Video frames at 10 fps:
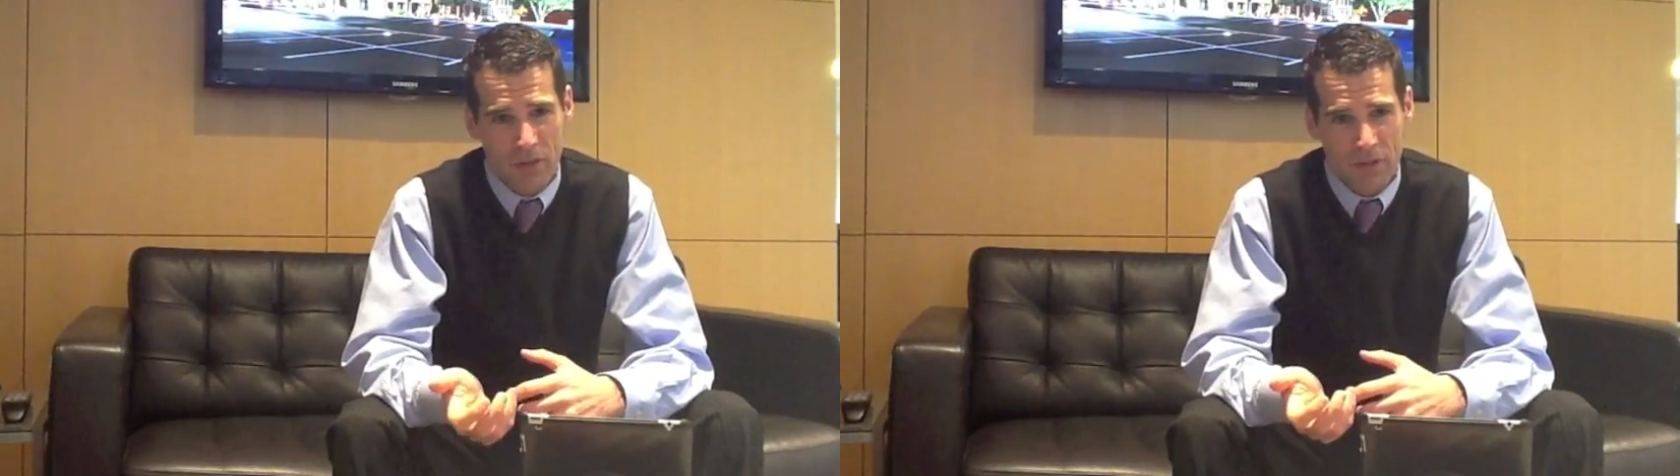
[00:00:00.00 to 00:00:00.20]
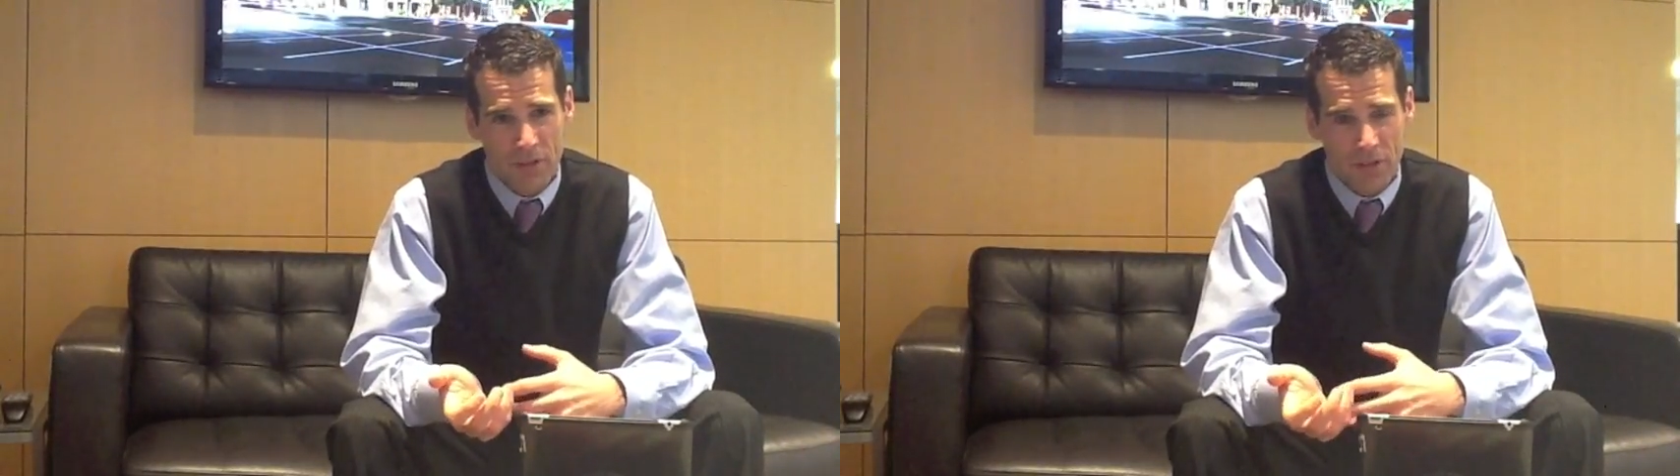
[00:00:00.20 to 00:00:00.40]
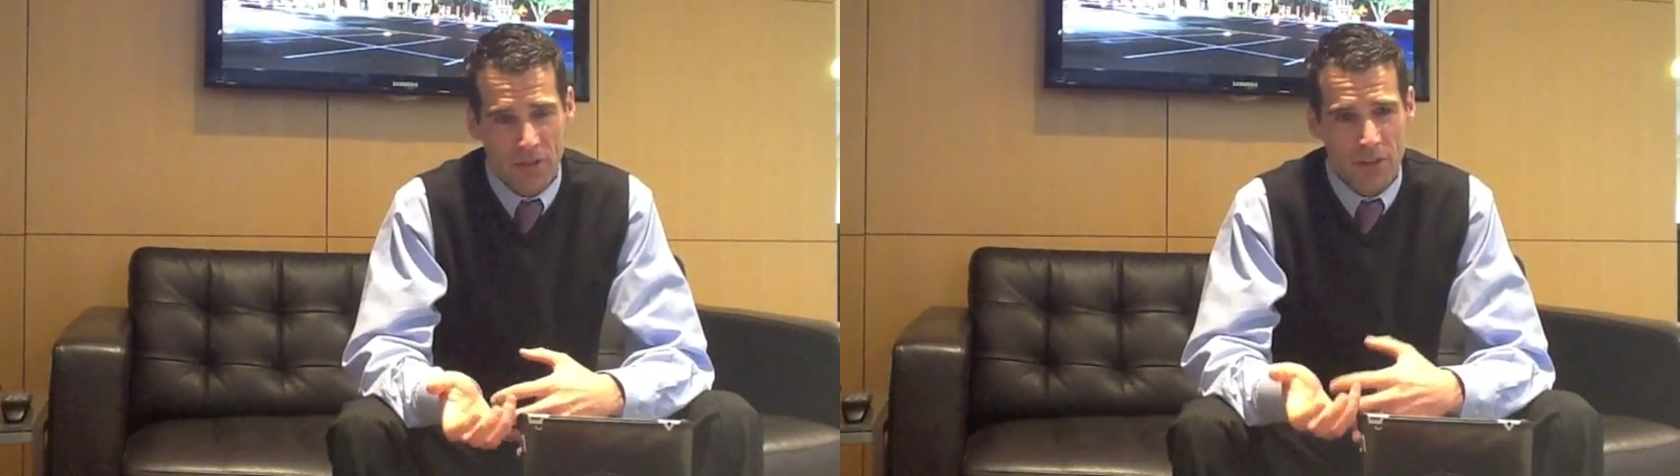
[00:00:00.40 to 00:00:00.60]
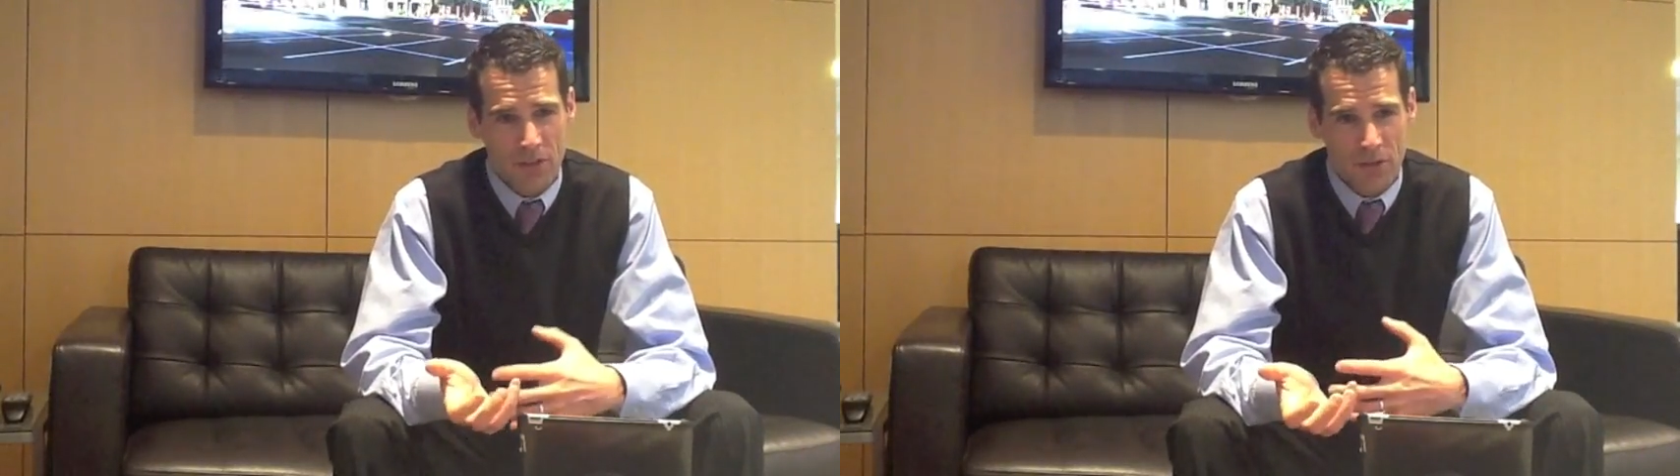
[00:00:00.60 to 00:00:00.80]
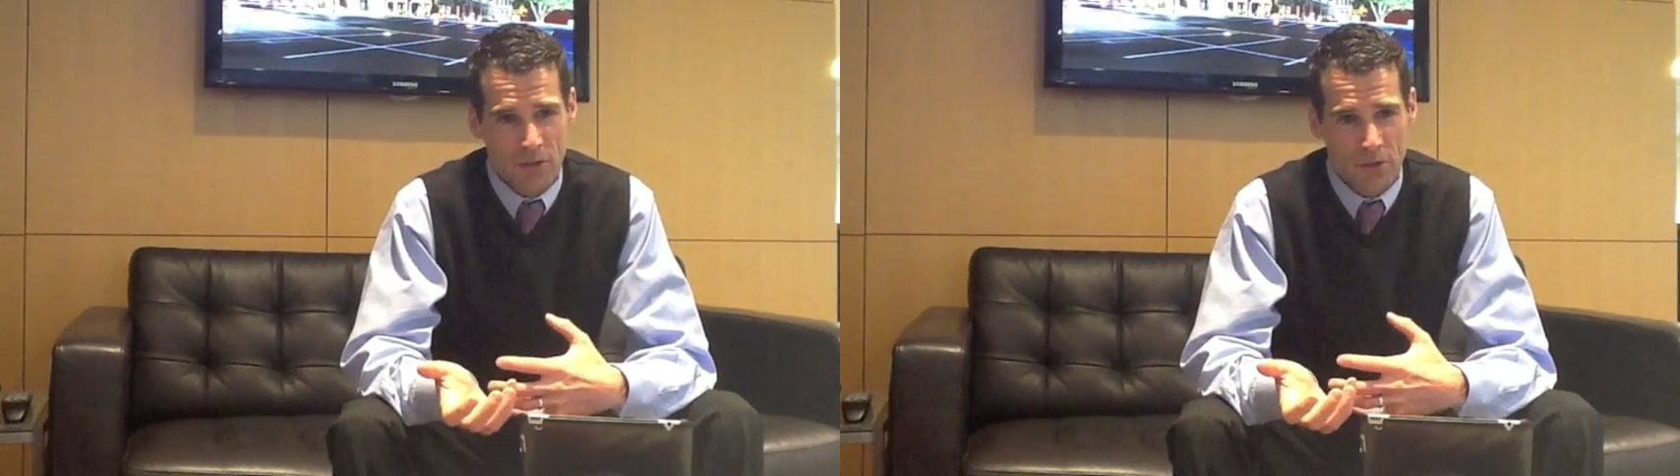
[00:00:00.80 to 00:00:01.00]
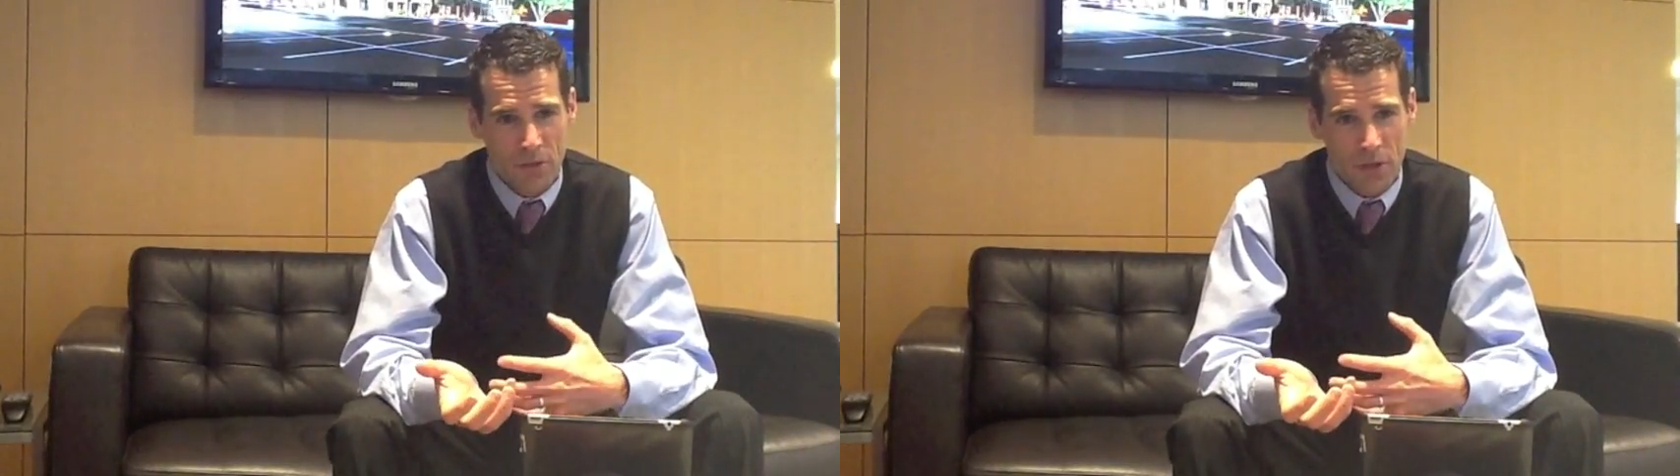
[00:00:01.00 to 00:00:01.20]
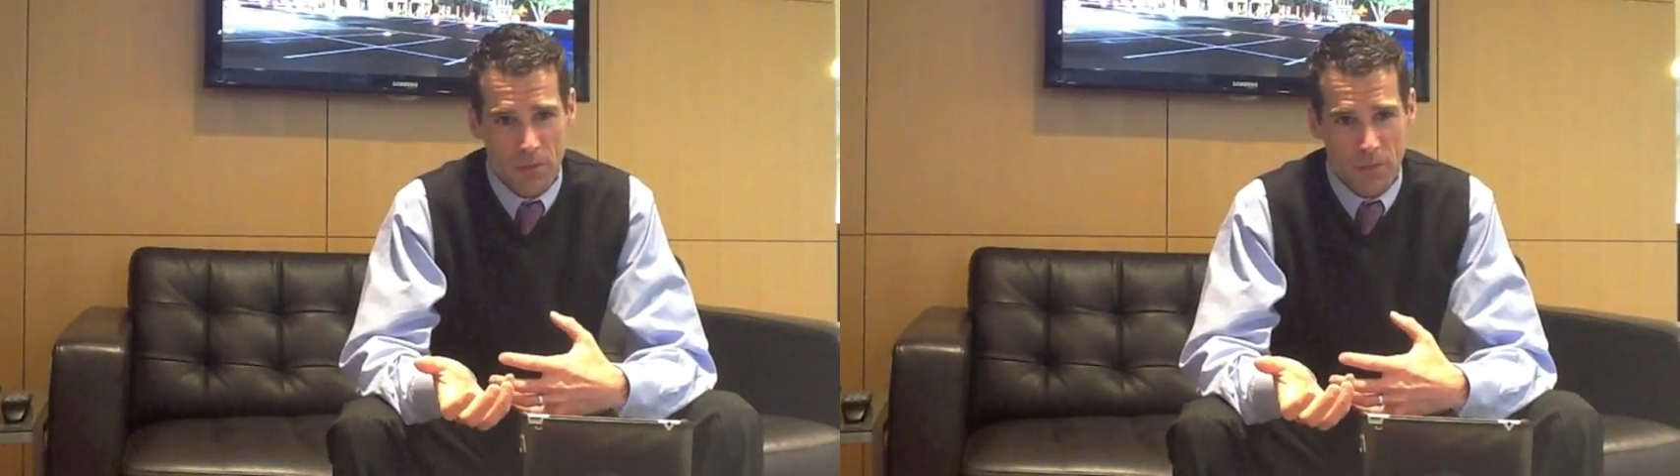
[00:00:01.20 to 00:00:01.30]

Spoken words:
of service through